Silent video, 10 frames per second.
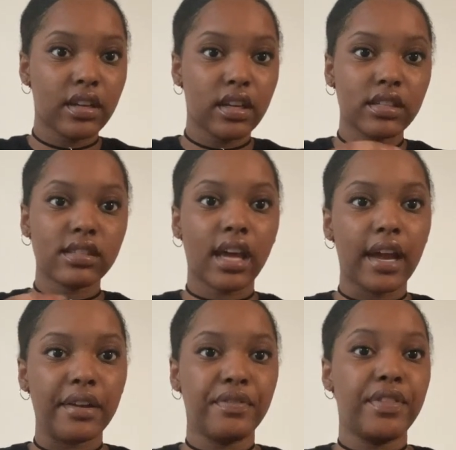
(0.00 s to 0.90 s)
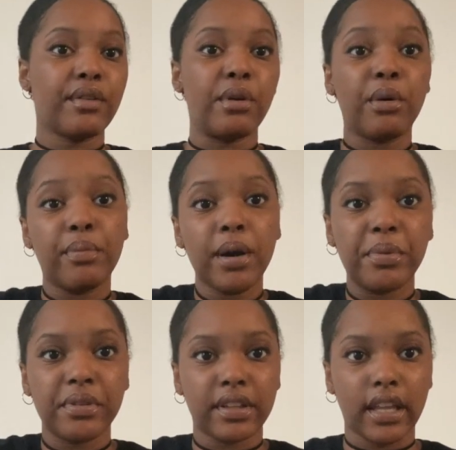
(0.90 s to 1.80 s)
inside of their own
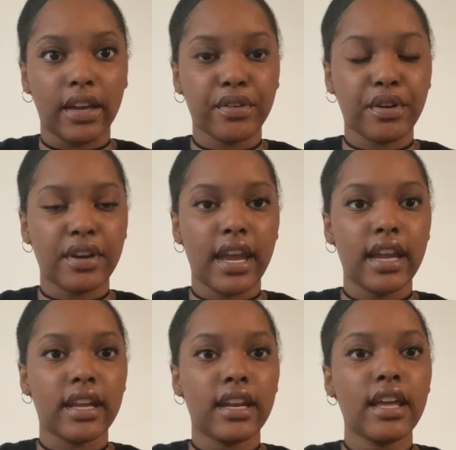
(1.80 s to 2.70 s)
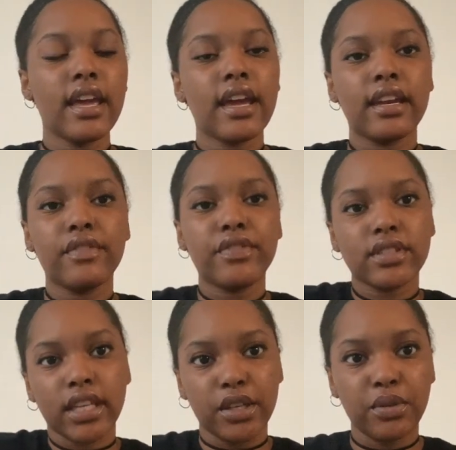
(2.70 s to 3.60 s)
bubble that they have created, and it
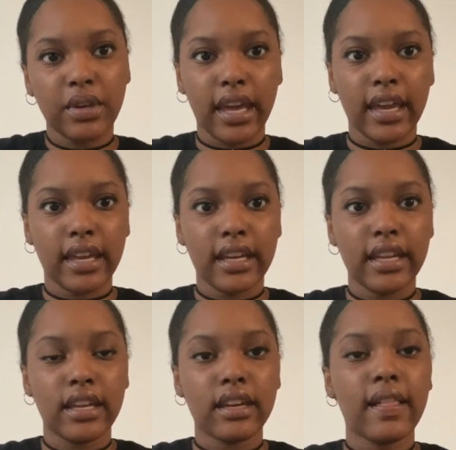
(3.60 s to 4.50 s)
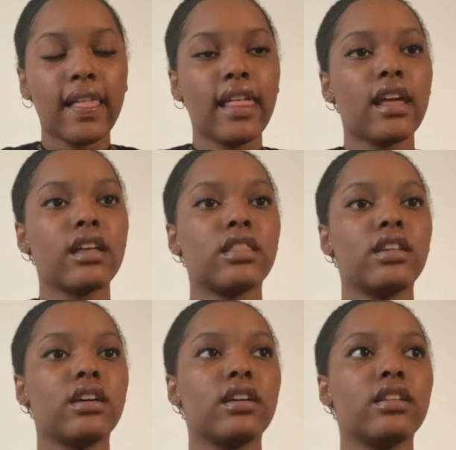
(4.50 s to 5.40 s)
feels like you can't get in.
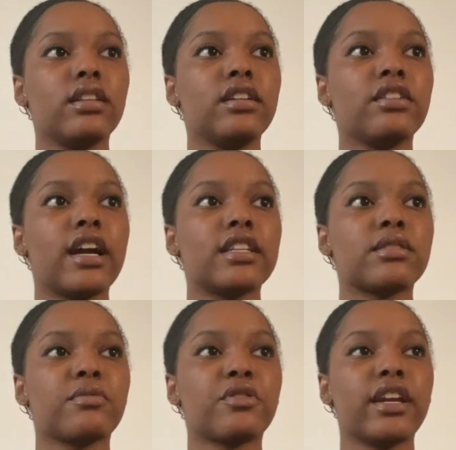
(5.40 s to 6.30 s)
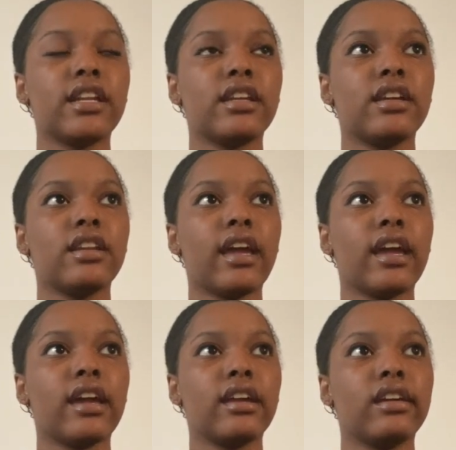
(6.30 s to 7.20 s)
The leader has created
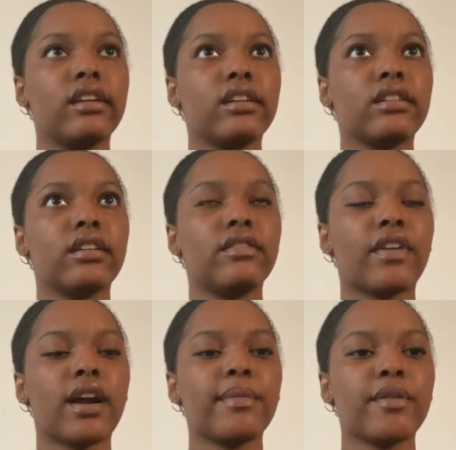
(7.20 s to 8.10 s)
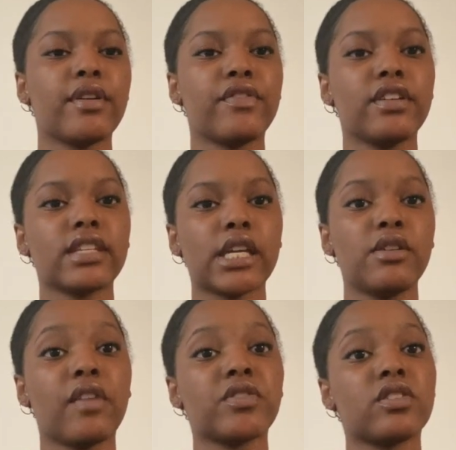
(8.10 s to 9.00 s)
a environment where it feels like
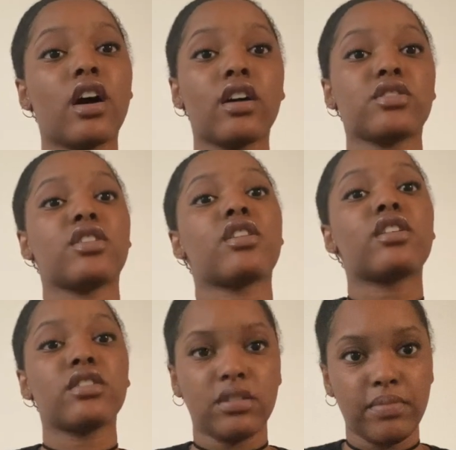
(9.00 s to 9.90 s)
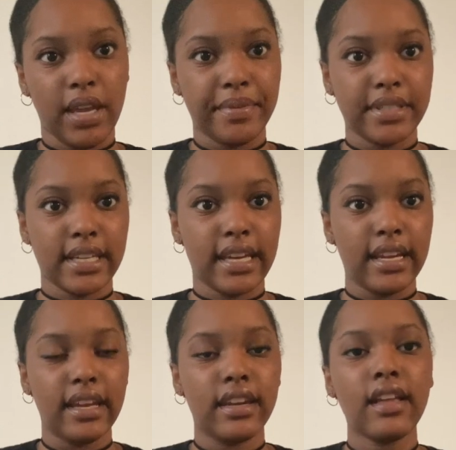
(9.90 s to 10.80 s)
you have to talk to her to be able to get
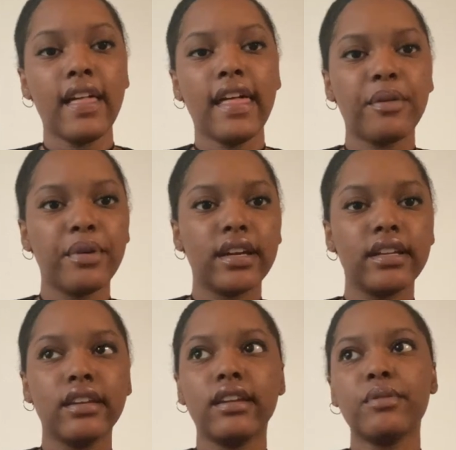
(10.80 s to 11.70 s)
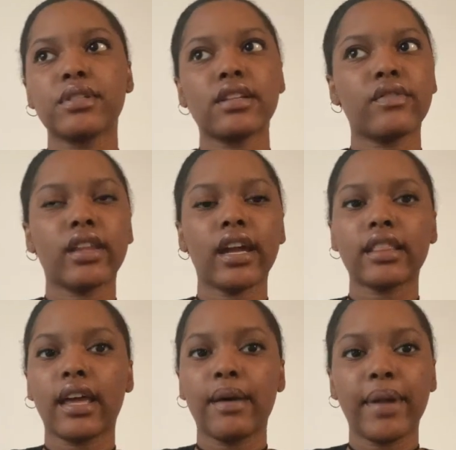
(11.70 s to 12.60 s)
in, when it was never
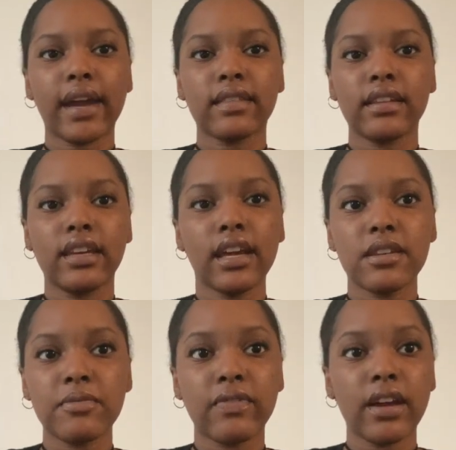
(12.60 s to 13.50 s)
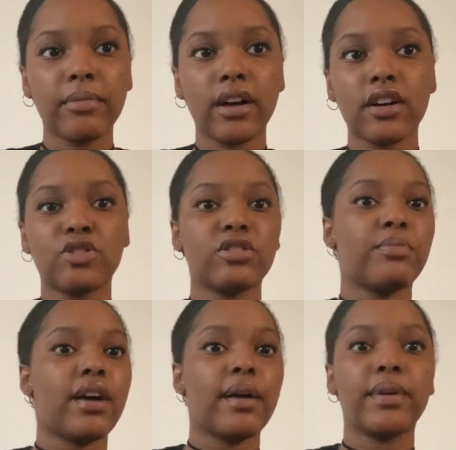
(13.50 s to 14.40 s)
like that. Back in the day, Nymphet blogs used to
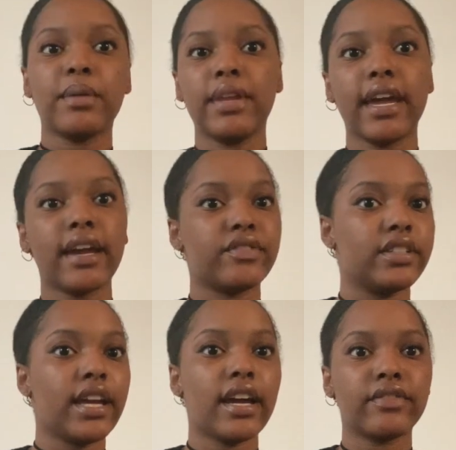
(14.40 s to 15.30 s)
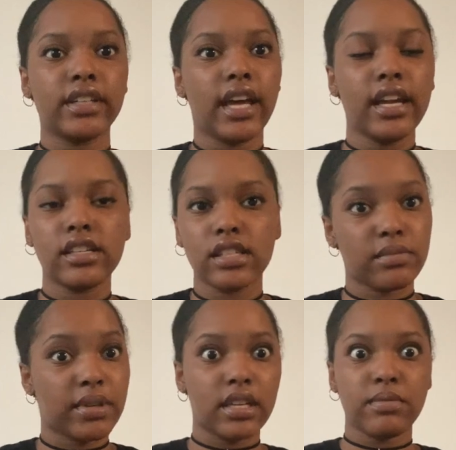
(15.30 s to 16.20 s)
pop up day after day after day
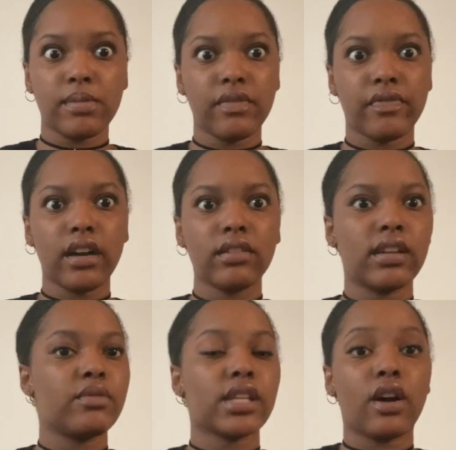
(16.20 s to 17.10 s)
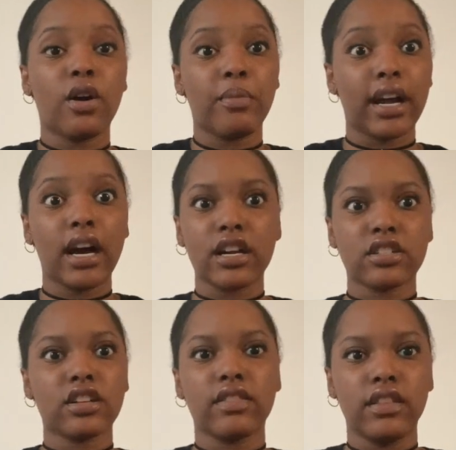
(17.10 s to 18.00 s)
just because people found it and was like, oh my
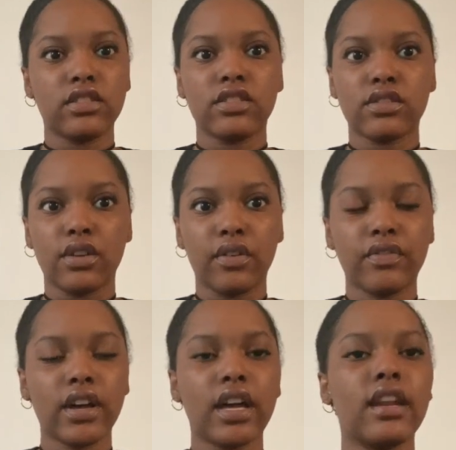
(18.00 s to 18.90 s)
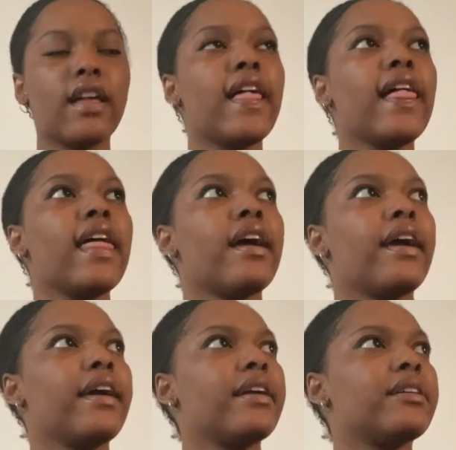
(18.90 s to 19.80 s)
gosh, this is so fun.
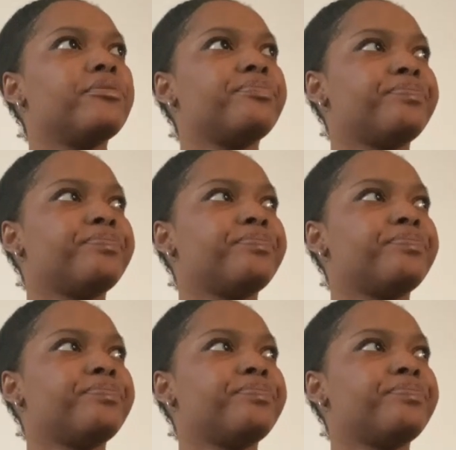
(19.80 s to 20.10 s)
And